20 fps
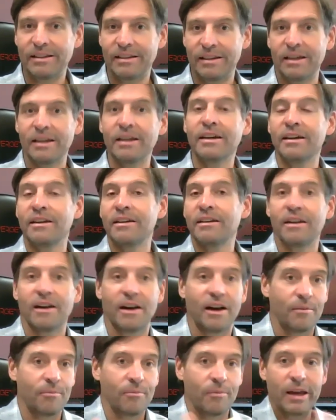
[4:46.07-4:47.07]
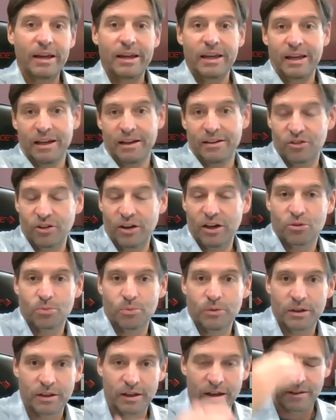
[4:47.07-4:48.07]
the end, I'm making a
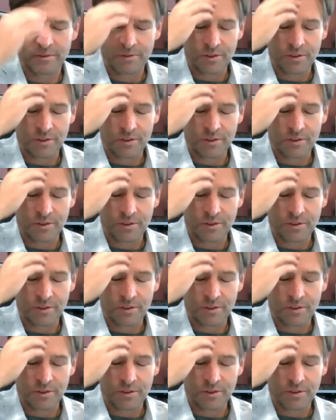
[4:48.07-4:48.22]
judgment that,